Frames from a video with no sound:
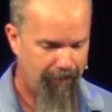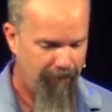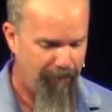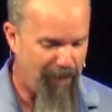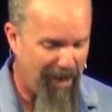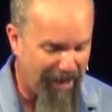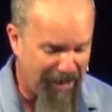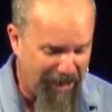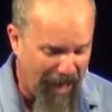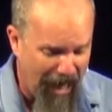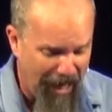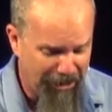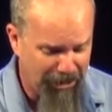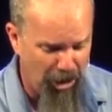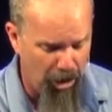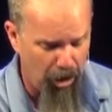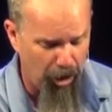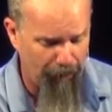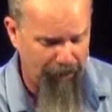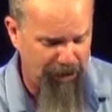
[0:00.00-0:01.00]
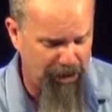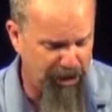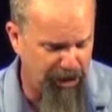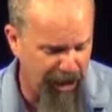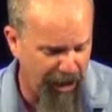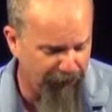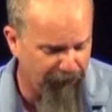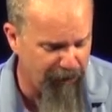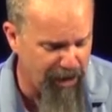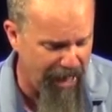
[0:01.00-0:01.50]
fact, God called him a
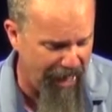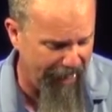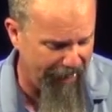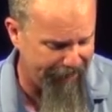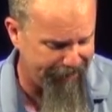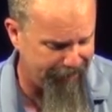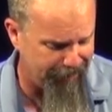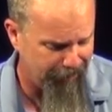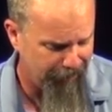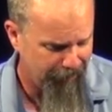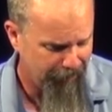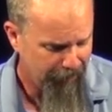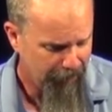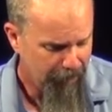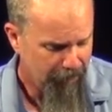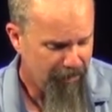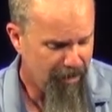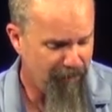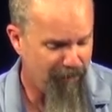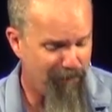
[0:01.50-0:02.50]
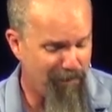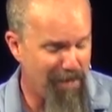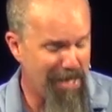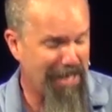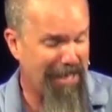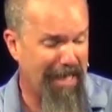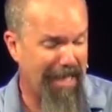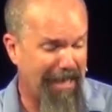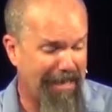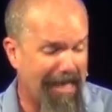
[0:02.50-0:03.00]
stiff necked. The,
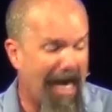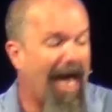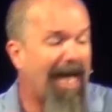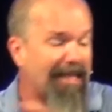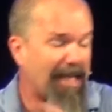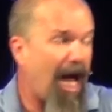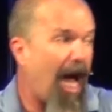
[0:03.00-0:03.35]
the, exact